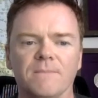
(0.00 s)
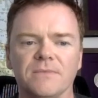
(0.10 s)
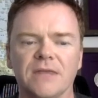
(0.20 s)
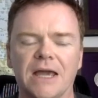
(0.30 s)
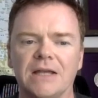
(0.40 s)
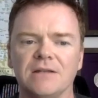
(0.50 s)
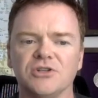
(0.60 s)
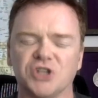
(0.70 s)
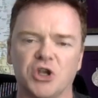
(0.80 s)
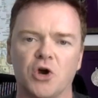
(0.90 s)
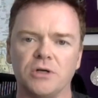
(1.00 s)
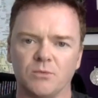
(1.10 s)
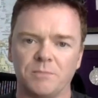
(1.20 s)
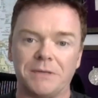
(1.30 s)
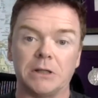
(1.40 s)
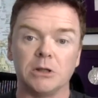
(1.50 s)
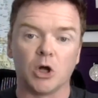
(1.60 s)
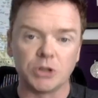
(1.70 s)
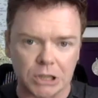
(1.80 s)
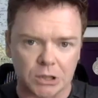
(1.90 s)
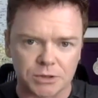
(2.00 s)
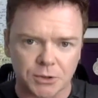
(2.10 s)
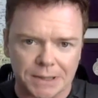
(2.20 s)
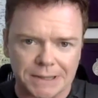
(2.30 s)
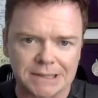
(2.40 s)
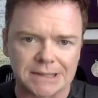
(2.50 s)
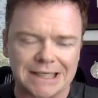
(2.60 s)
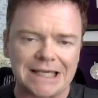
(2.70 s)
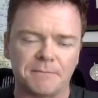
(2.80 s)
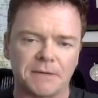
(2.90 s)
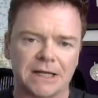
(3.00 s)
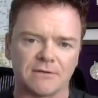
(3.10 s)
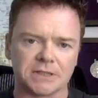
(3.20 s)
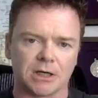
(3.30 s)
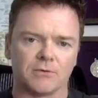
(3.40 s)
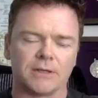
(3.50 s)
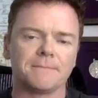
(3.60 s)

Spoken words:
then Tsunoda would be a logical choice to keep at AlphaTauri.